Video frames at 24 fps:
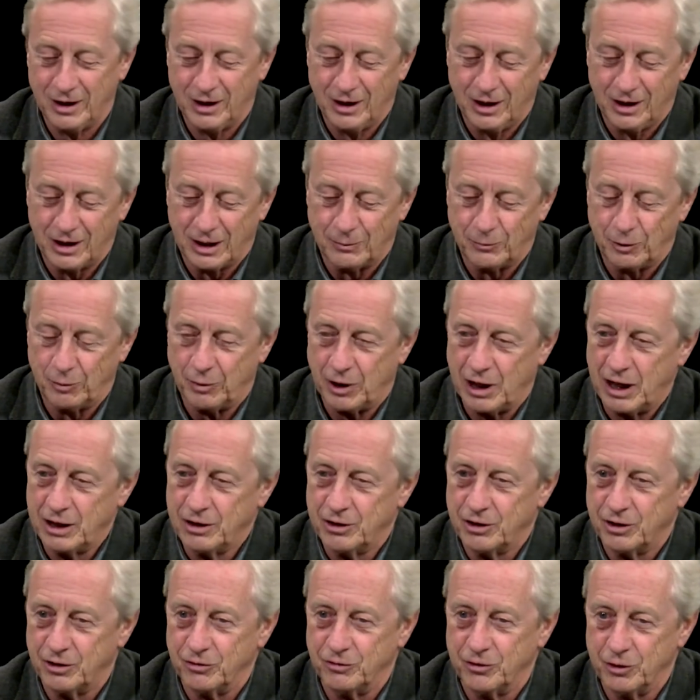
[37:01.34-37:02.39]
And I'm
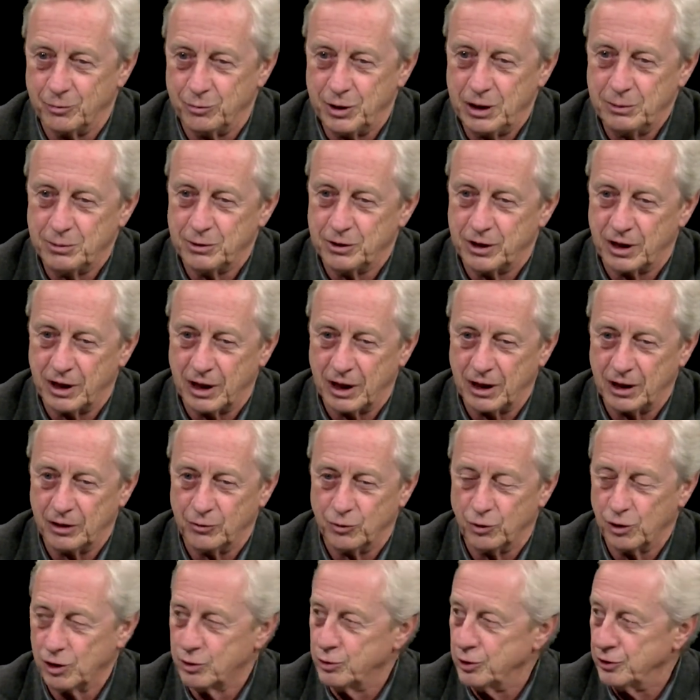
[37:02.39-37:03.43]
reminded of the people that I
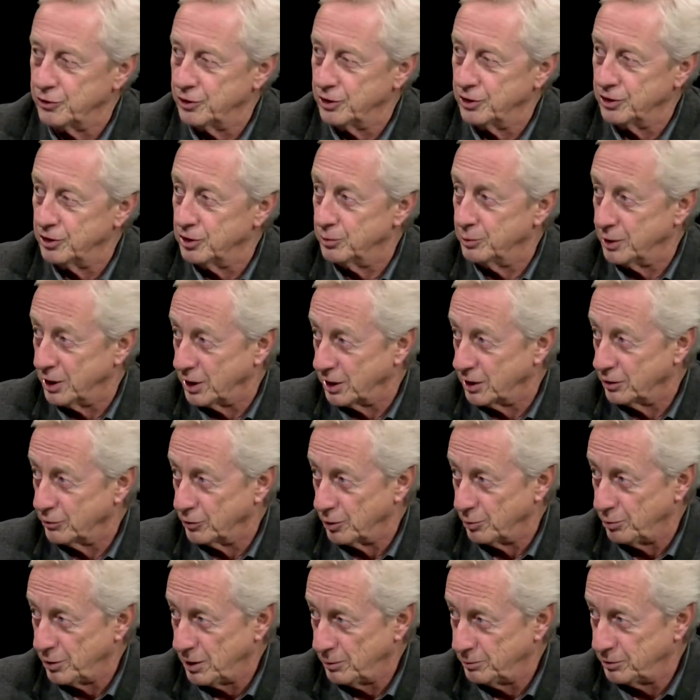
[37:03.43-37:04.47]
work with in the Dominican
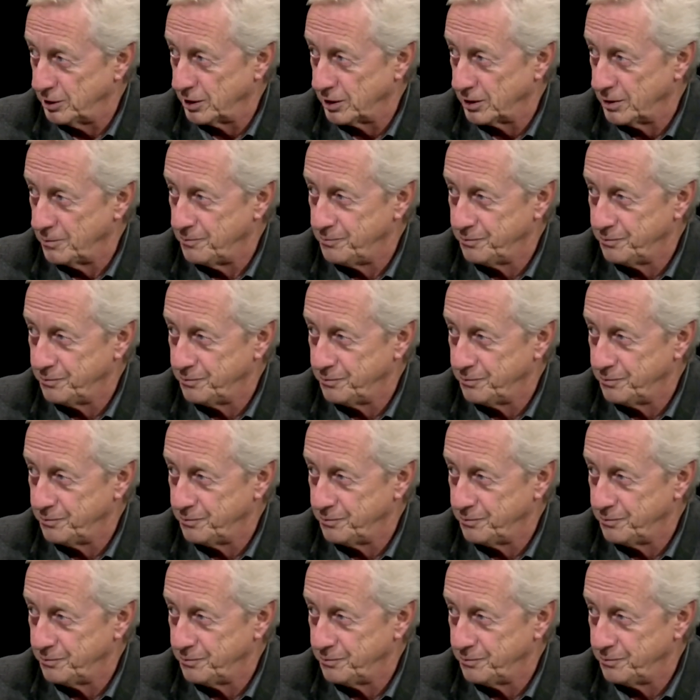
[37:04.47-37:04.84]
Republic.